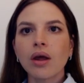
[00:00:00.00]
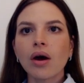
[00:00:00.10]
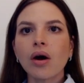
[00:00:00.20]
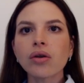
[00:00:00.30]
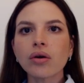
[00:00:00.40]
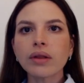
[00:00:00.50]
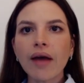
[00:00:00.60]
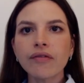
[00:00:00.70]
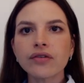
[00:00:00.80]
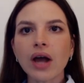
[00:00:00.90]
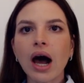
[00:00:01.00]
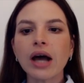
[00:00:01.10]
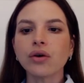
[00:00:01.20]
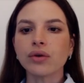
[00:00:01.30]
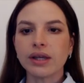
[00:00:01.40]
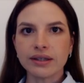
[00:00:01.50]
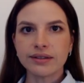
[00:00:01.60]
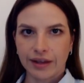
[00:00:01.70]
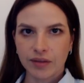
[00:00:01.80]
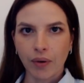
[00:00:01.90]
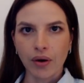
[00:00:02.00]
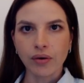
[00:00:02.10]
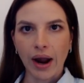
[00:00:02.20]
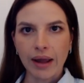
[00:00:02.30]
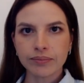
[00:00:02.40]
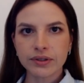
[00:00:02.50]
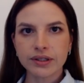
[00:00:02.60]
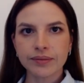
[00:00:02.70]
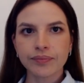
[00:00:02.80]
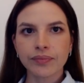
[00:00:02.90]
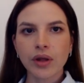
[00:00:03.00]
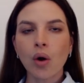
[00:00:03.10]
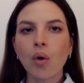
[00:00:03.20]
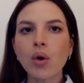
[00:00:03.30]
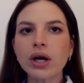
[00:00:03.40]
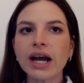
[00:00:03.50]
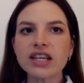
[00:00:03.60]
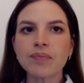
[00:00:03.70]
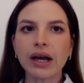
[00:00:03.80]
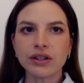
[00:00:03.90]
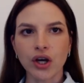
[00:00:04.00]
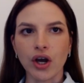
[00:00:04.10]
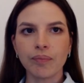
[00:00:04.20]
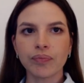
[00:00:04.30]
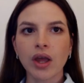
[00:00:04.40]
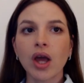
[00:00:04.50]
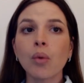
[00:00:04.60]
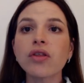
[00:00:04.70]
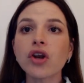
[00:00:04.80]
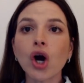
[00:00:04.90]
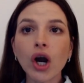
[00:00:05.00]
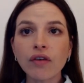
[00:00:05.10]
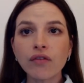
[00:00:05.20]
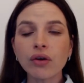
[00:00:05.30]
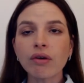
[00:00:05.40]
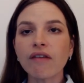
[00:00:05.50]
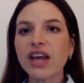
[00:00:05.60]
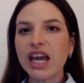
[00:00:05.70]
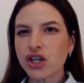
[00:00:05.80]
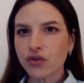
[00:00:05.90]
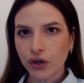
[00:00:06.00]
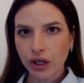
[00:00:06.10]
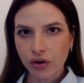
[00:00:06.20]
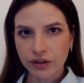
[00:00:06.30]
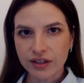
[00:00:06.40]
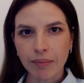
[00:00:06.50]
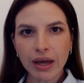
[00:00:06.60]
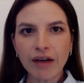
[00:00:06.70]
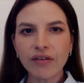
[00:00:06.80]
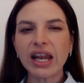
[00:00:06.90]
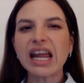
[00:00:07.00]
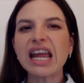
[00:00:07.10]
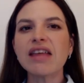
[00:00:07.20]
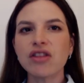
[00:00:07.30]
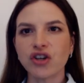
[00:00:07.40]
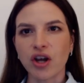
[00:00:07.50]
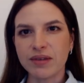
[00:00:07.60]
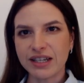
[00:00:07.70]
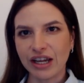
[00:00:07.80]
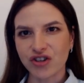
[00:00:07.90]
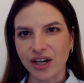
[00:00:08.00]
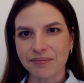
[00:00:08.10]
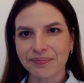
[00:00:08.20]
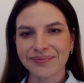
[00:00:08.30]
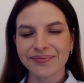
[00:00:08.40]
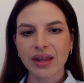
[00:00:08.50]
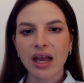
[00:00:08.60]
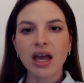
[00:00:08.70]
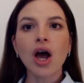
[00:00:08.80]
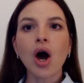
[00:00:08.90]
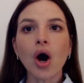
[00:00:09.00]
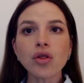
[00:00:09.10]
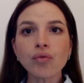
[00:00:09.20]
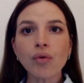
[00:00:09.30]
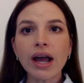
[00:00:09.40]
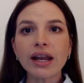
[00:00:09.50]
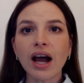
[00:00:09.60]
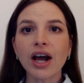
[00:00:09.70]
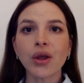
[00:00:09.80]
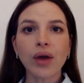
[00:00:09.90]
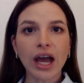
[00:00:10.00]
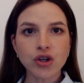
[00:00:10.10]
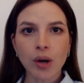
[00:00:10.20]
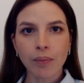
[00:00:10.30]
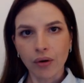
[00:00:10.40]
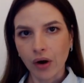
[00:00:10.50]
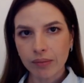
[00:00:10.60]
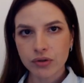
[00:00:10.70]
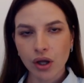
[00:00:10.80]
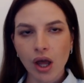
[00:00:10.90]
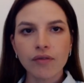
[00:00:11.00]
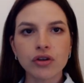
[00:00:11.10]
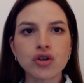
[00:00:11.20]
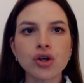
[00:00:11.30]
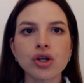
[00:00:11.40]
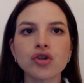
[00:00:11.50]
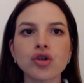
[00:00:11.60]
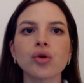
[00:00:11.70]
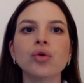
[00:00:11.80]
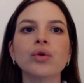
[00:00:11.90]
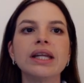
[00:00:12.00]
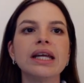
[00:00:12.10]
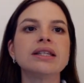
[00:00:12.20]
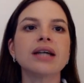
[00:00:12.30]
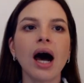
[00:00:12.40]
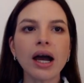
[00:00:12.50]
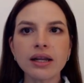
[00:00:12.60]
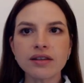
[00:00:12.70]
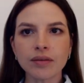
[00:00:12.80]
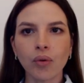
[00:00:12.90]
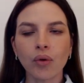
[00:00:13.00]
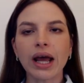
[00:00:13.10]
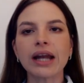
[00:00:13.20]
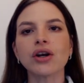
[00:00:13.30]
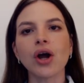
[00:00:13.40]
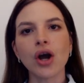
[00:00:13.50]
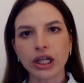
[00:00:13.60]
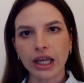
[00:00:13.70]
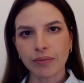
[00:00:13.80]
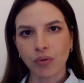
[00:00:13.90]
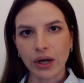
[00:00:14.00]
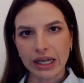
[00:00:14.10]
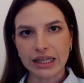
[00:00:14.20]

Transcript: On your left are your Year 6 programs, organized by term, with an overview of each phonic concept covered in the term's teaching. On the right are your catch-up programs for students who need targeted support at an earlier point in the